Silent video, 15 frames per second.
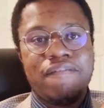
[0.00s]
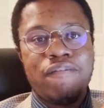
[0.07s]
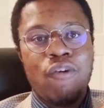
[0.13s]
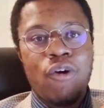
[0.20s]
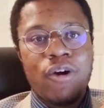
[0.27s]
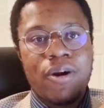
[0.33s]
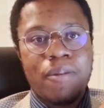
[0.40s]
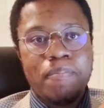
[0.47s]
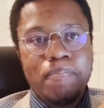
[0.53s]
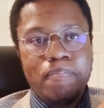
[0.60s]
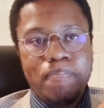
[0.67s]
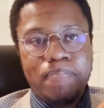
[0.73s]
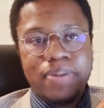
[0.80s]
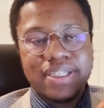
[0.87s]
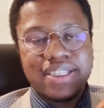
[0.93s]
for
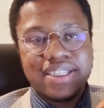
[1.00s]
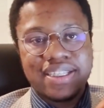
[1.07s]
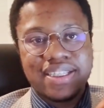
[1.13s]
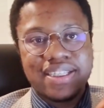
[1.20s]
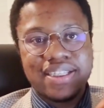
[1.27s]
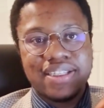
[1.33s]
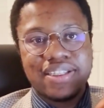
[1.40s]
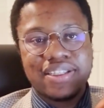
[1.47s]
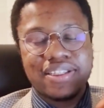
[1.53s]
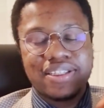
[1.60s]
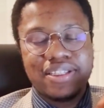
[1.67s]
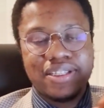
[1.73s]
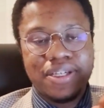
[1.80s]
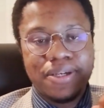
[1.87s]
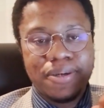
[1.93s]

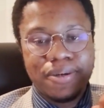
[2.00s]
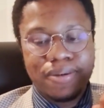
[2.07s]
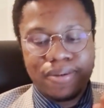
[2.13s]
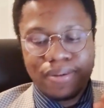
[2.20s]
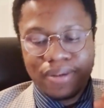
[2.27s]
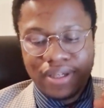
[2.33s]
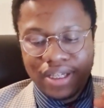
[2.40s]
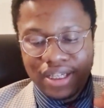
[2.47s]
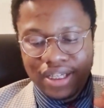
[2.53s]
businesses to